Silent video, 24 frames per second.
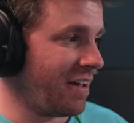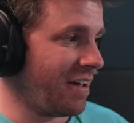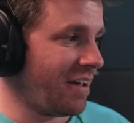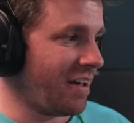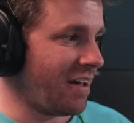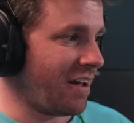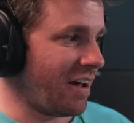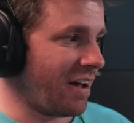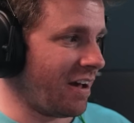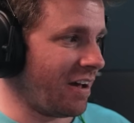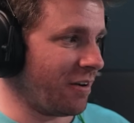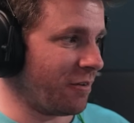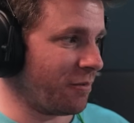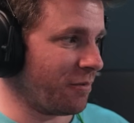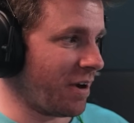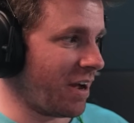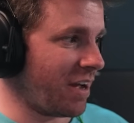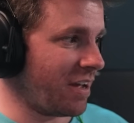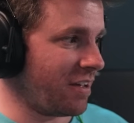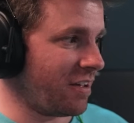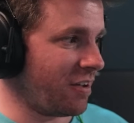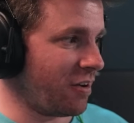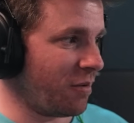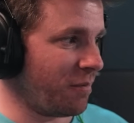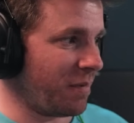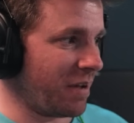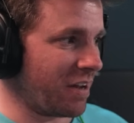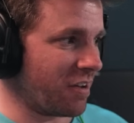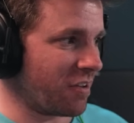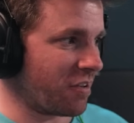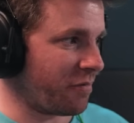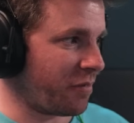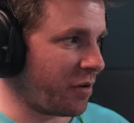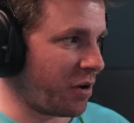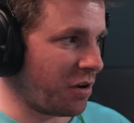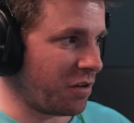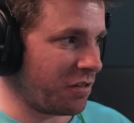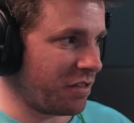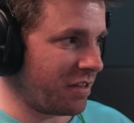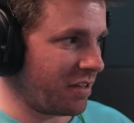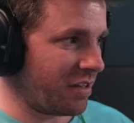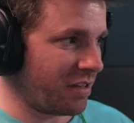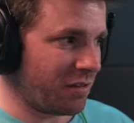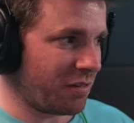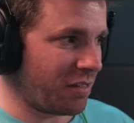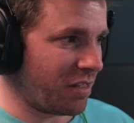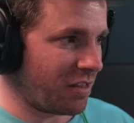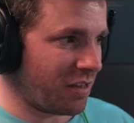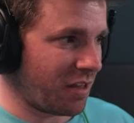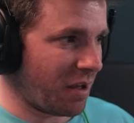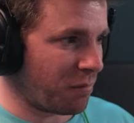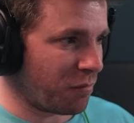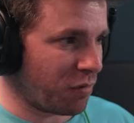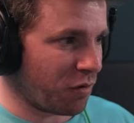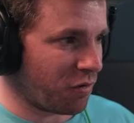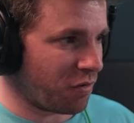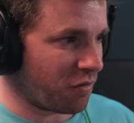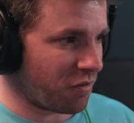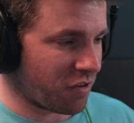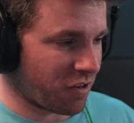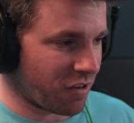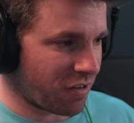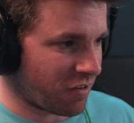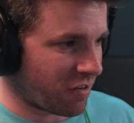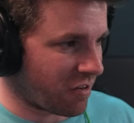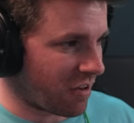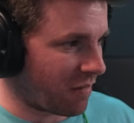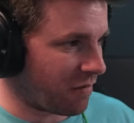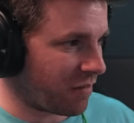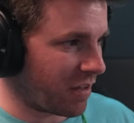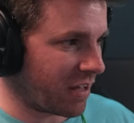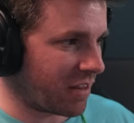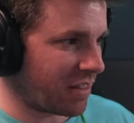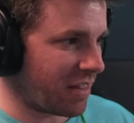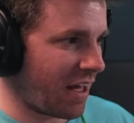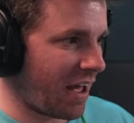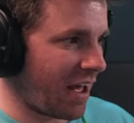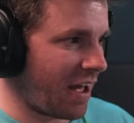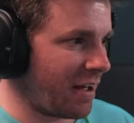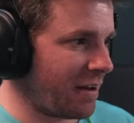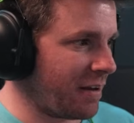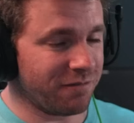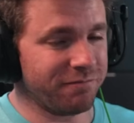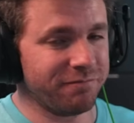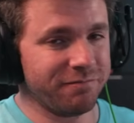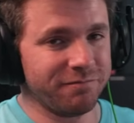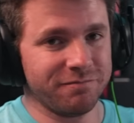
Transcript: right here because of all the numbers and stuff like that.